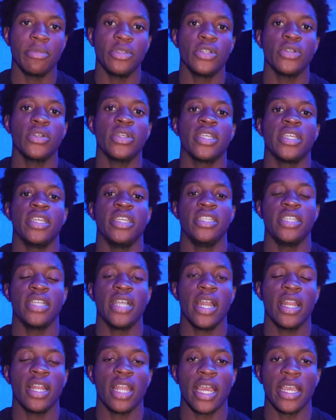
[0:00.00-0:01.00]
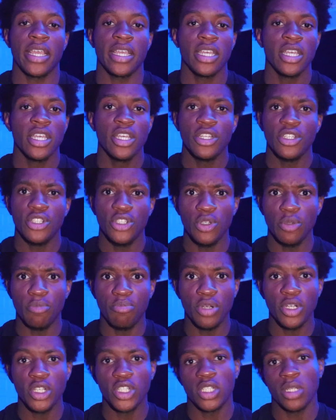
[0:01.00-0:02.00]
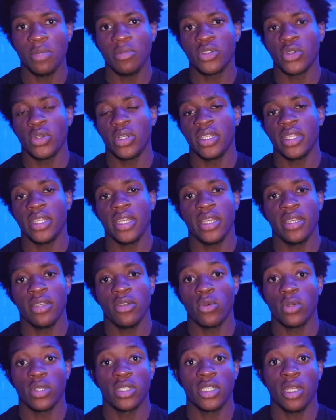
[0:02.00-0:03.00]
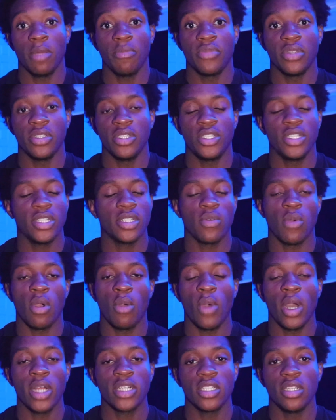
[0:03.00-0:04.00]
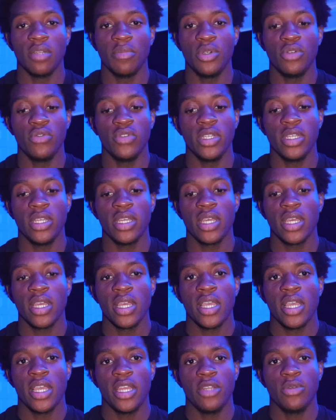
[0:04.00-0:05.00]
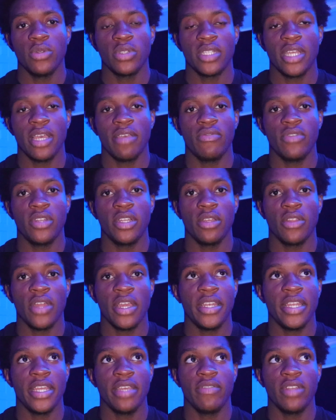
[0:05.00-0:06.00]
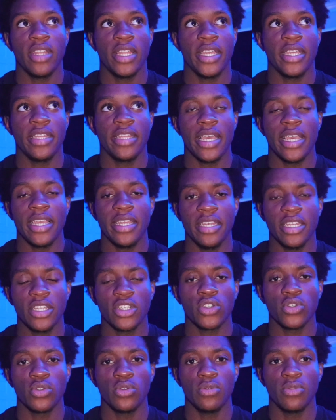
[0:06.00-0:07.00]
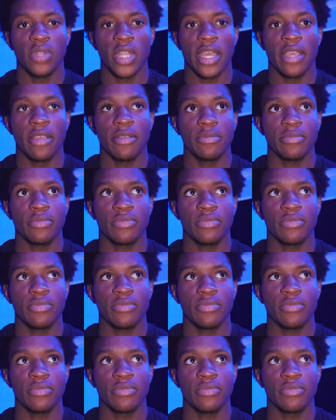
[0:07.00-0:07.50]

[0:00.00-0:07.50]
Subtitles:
during it. You gotta do push-ups or anything or something just while watching the movie. And it was that video, that David Lade, that initial what